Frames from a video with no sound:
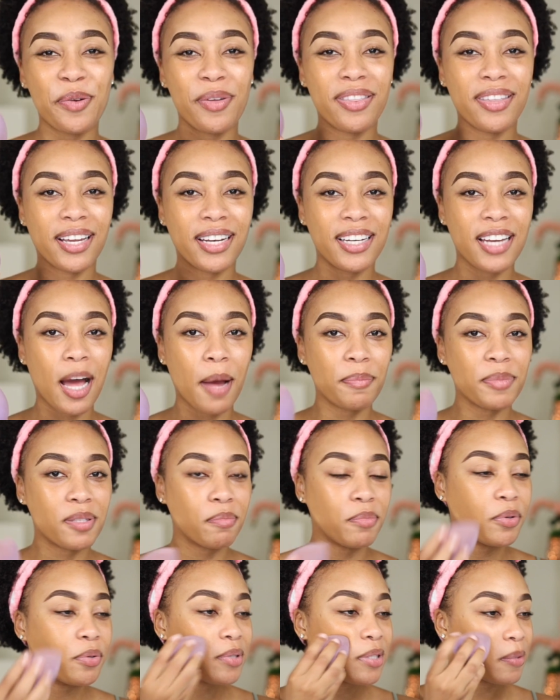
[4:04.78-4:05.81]
with a
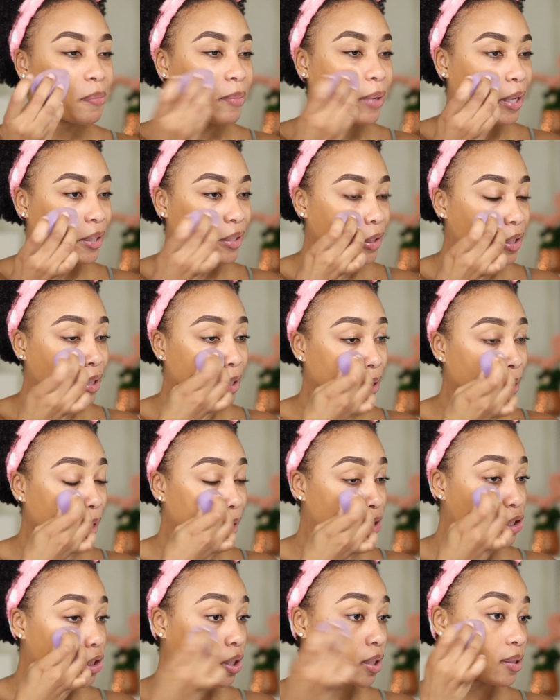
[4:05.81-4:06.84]
damped beauty blender
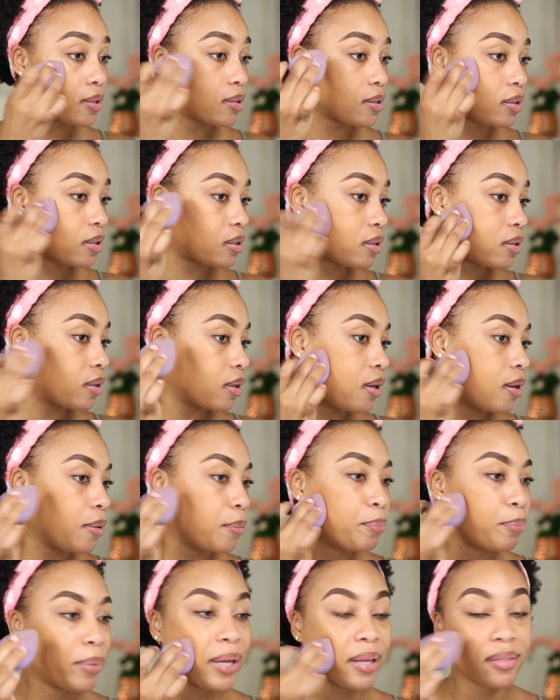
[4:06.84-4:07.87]
and just
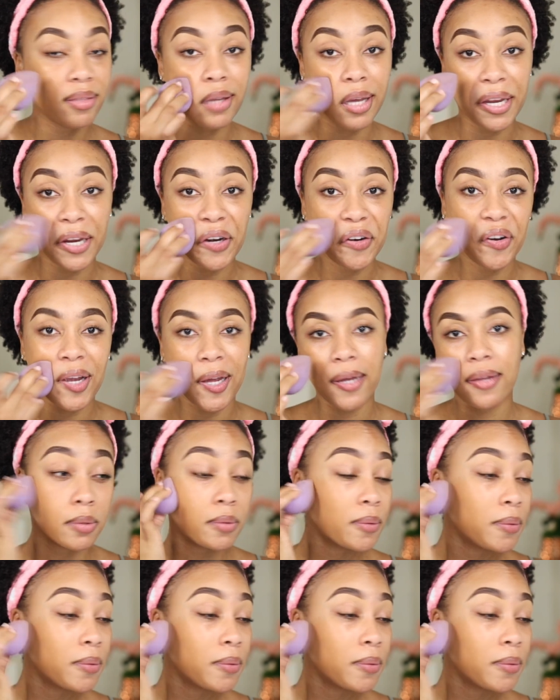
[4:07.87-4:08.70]
blend the area.